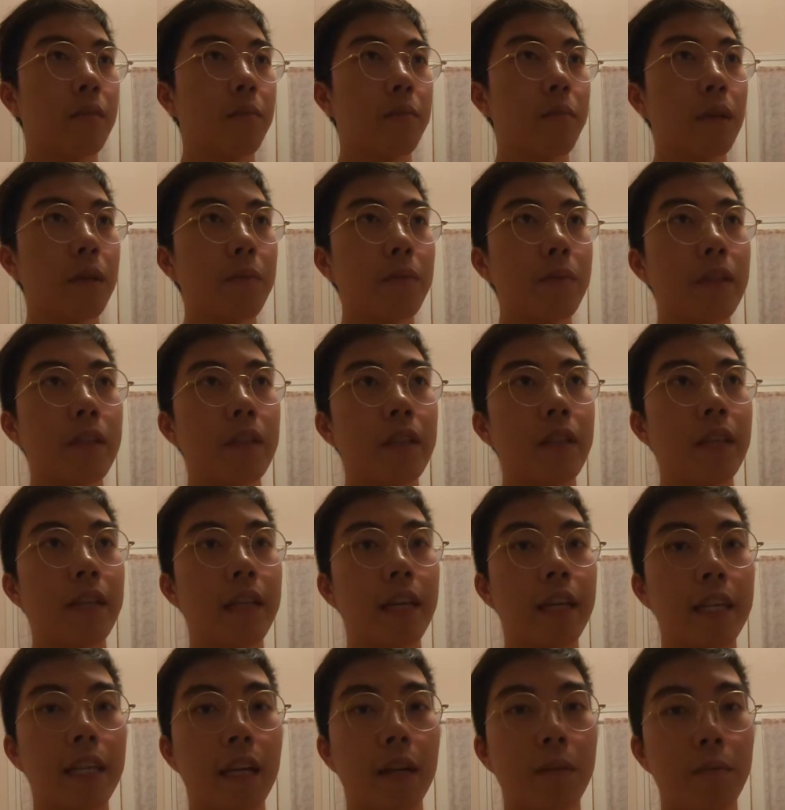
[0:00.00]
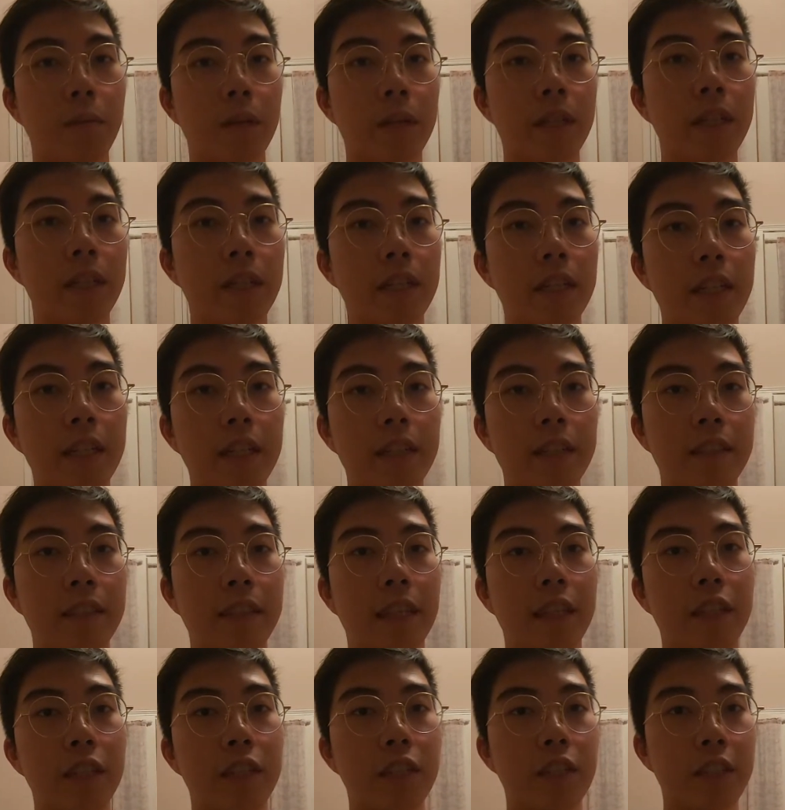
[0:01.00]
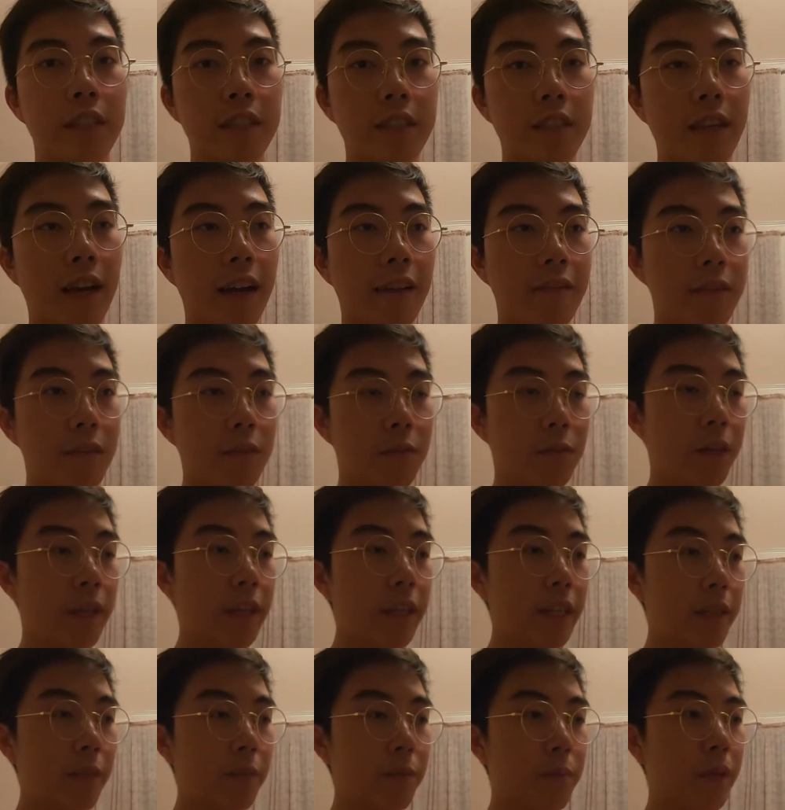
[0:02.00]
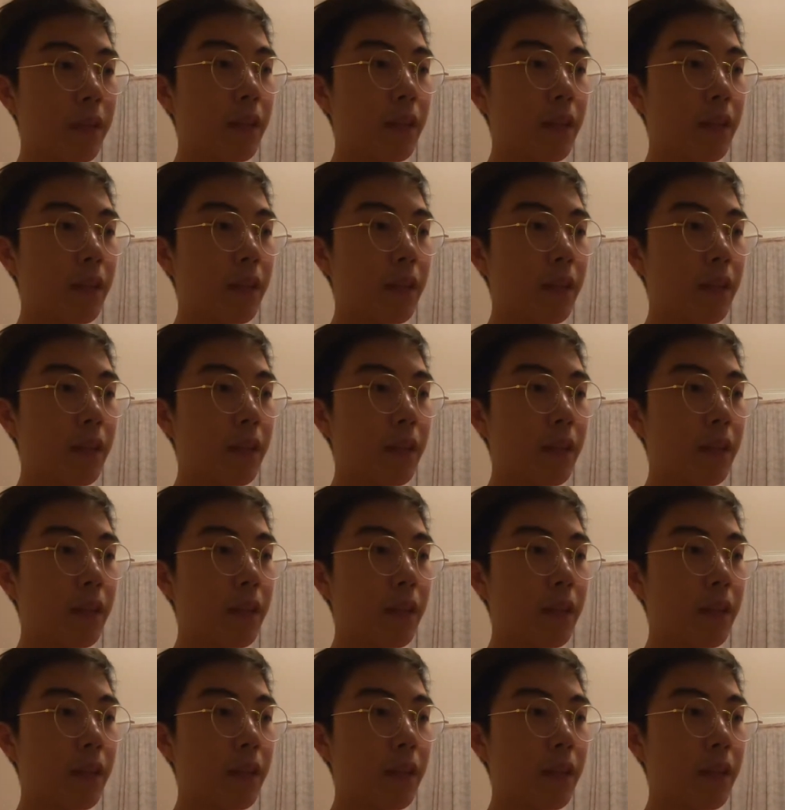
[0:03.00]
maybe the daytime running lights that just have the white.